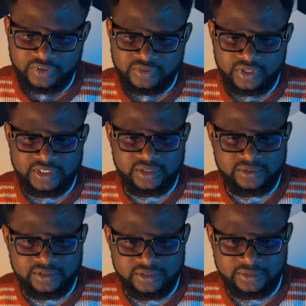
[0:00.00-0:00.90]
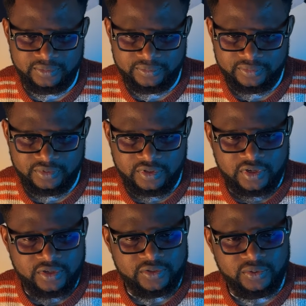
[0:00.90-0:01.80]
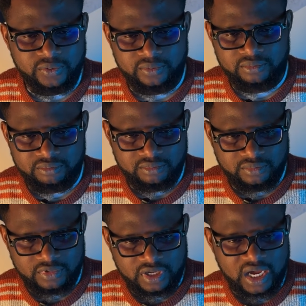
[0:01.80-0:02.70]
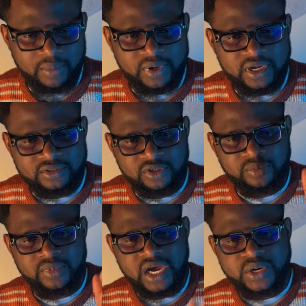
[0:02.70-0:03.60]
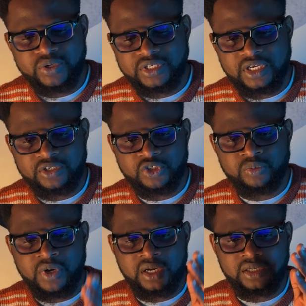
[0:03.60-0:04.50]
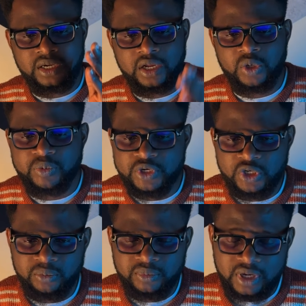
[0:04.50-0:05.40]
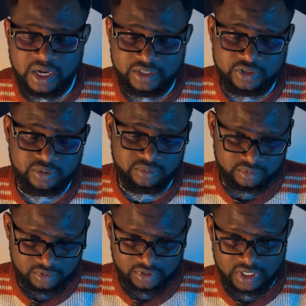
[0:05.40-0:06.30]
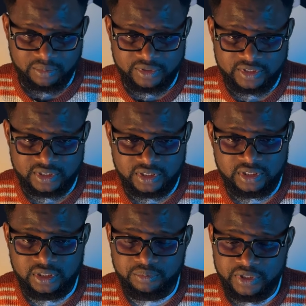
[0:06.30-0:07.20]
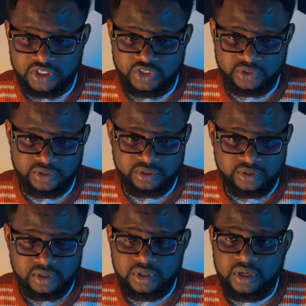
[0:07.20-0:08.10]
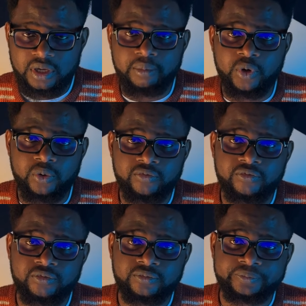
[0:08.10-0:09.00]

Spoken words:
So let's continue. So carbon atom, hydrogen atom, and aluminum atom can be seen in the pictures above.